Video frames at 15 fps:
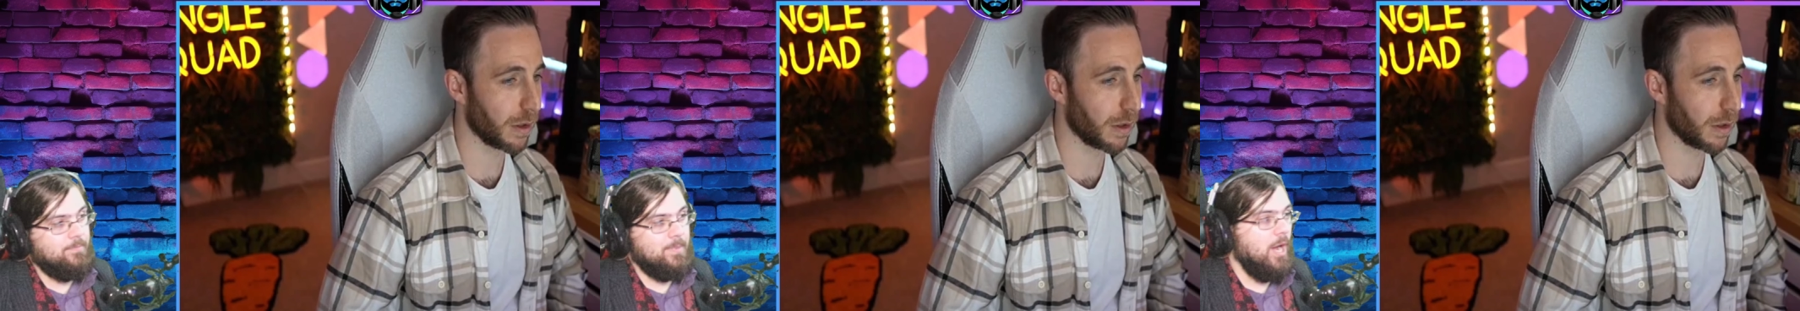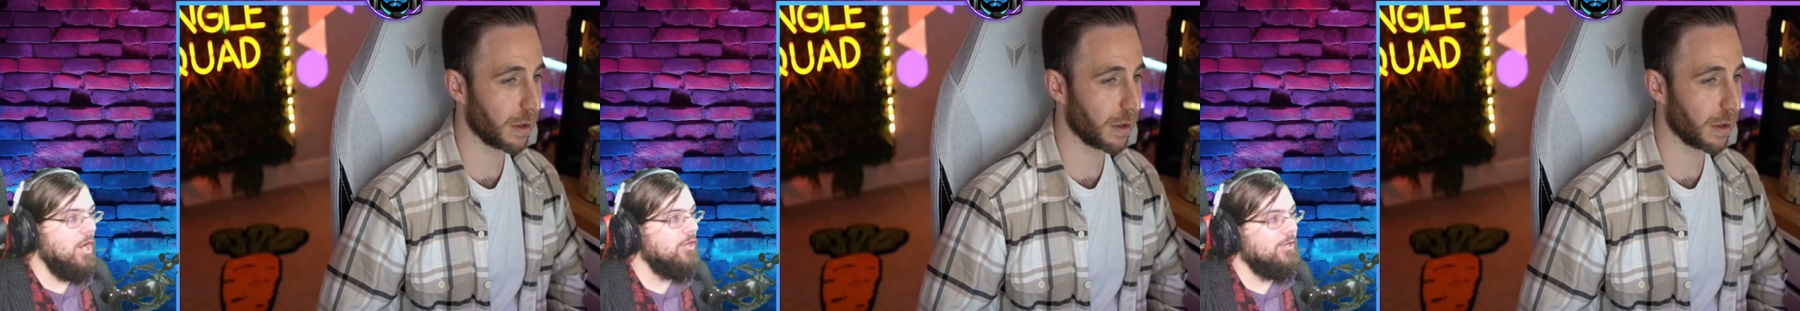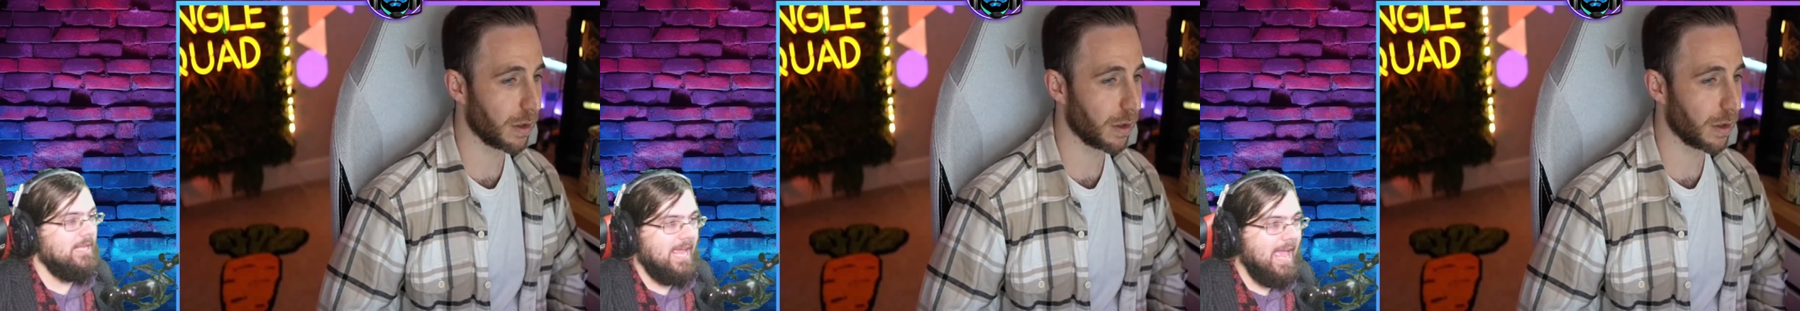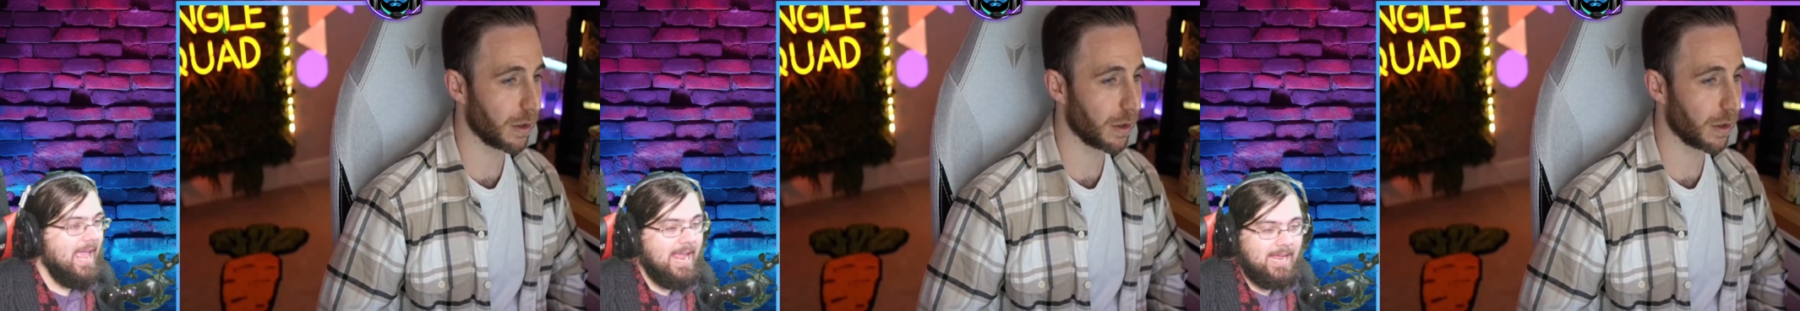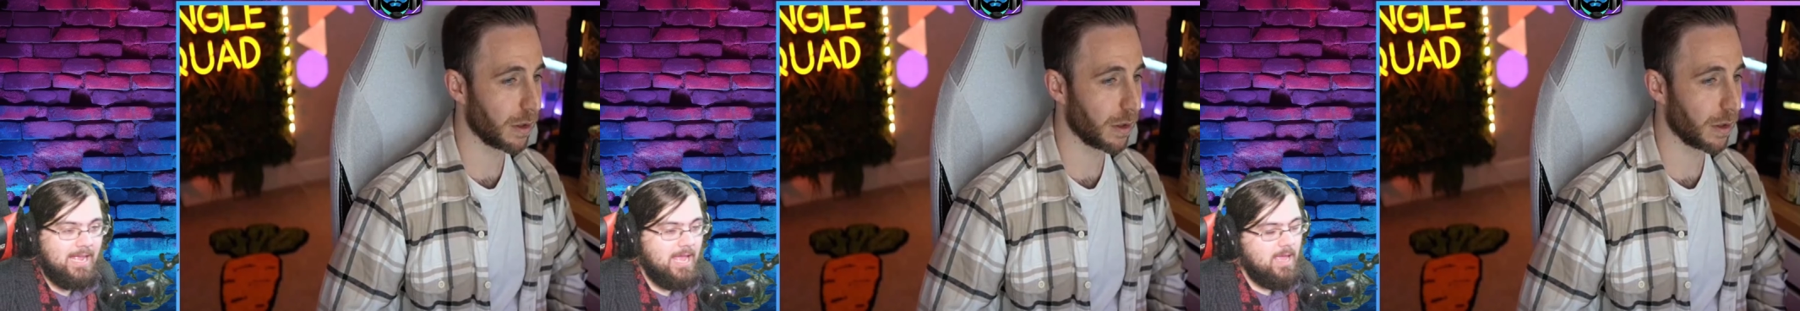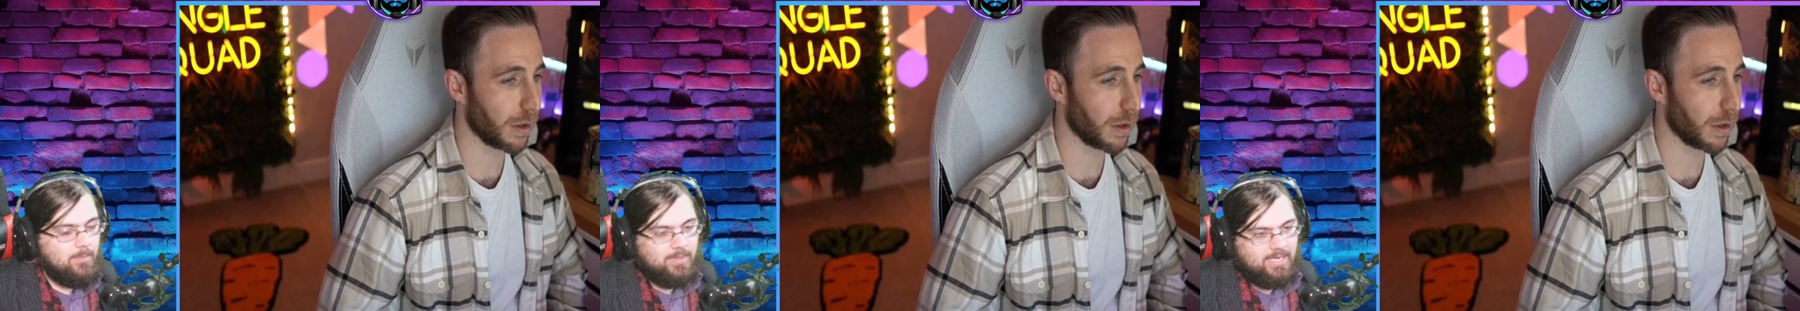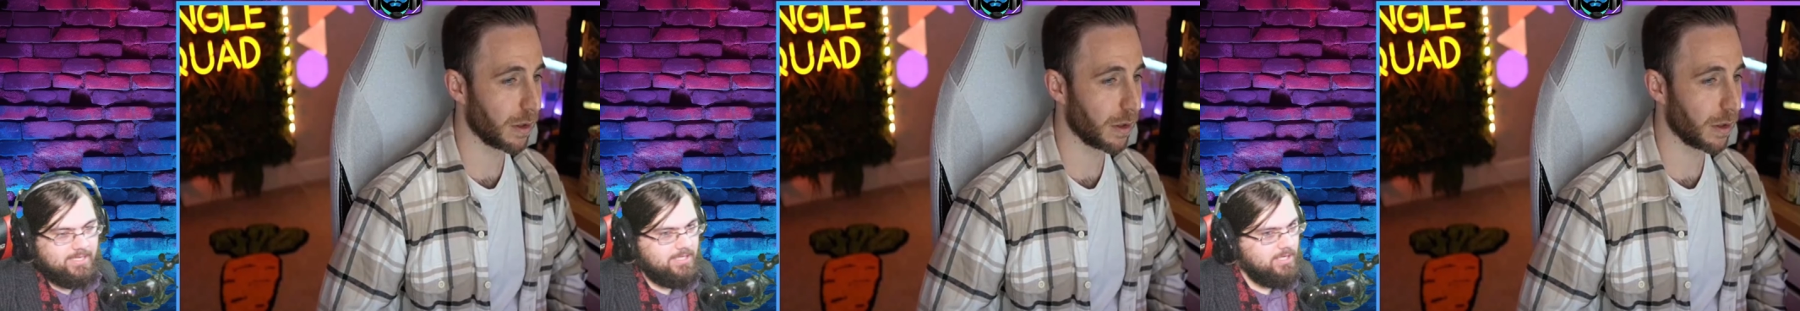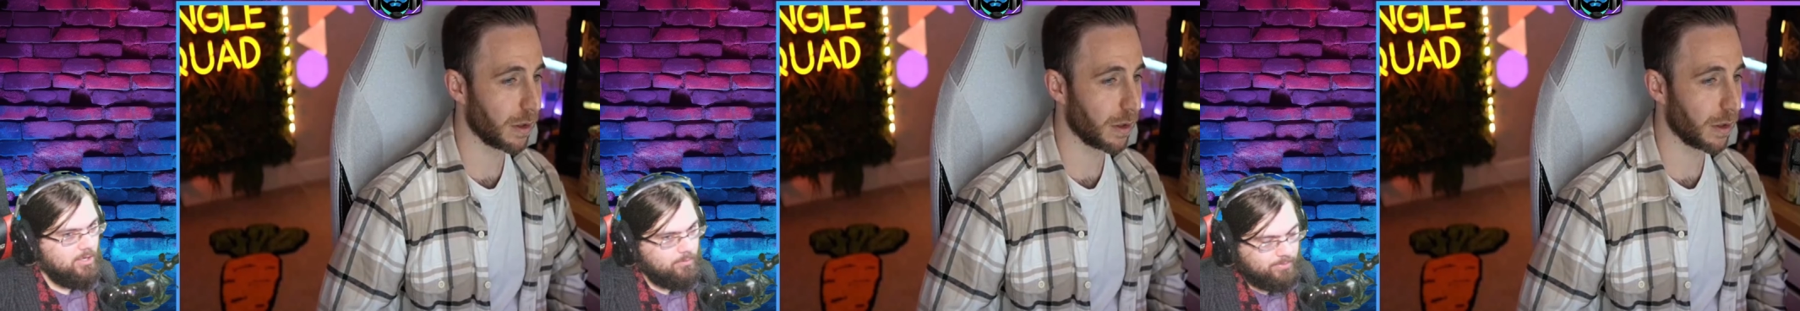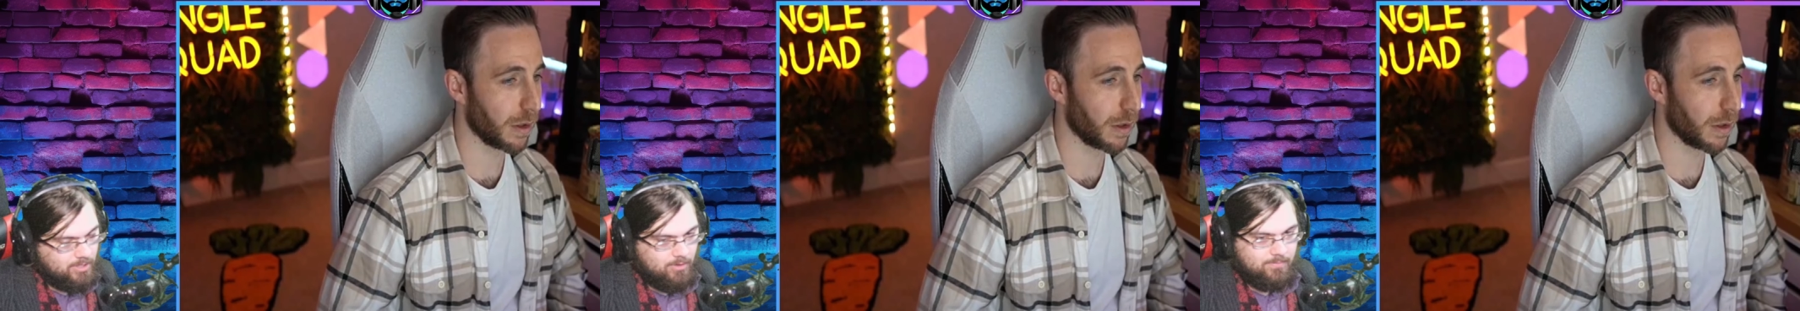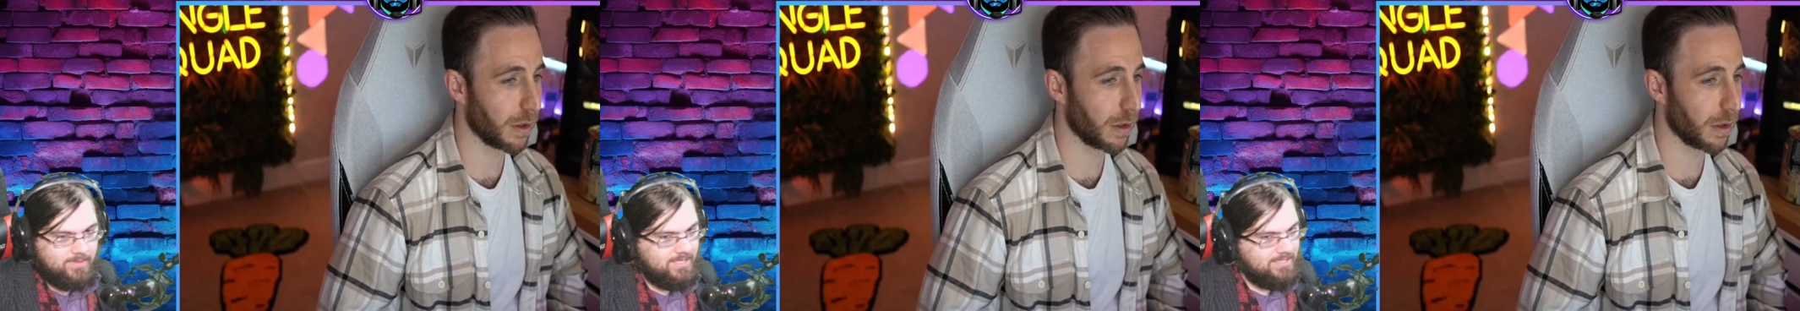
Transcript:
Speaker 1: give him 100k, like yo, bro,